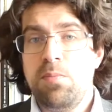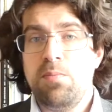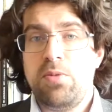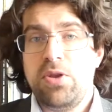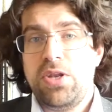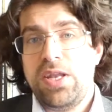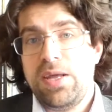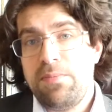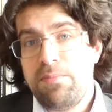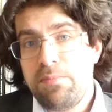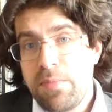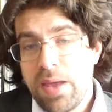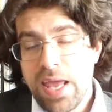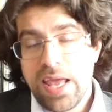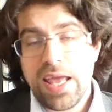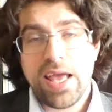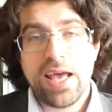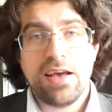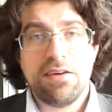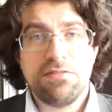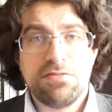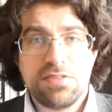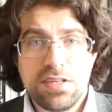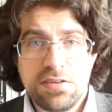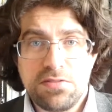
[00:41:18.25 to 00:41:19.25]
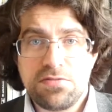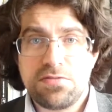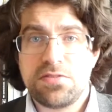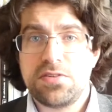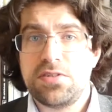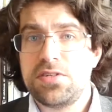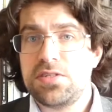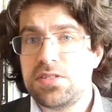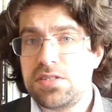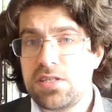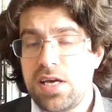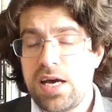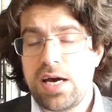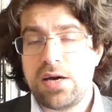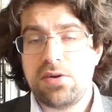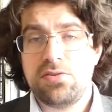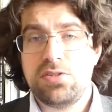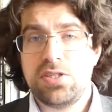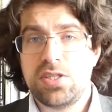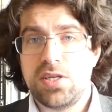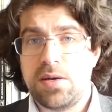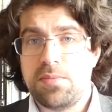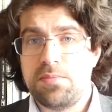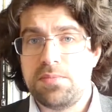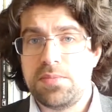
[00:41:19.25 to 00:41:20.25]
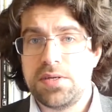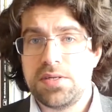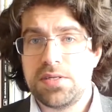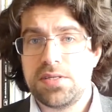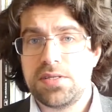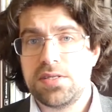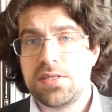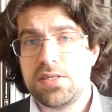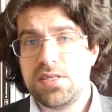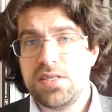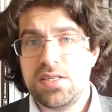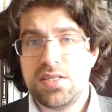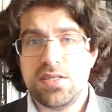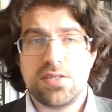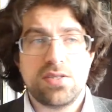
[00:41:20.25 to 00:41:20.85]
but they may have different house numbers.